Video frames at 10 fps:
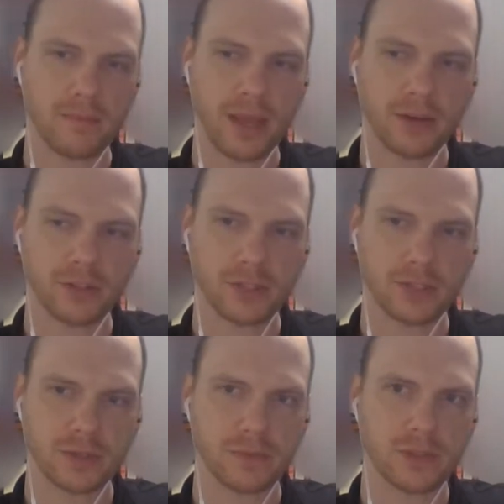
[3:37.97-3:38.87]
Making your
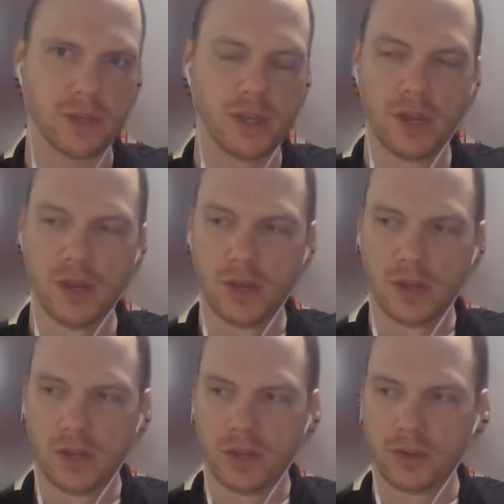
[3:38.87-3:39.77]
systems
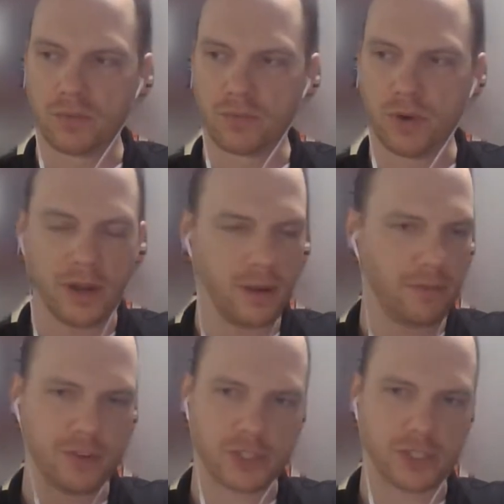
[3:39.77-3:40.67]
run
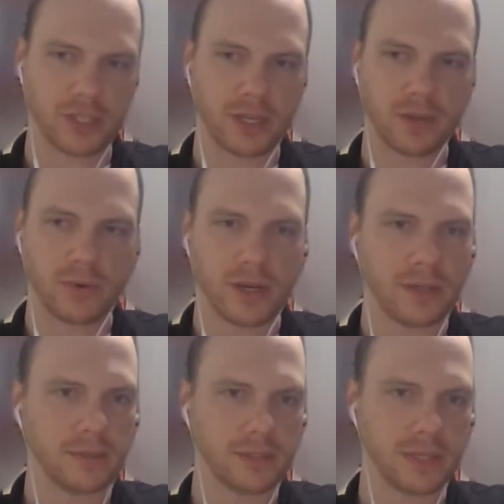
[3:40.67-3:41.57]
efficiently and well.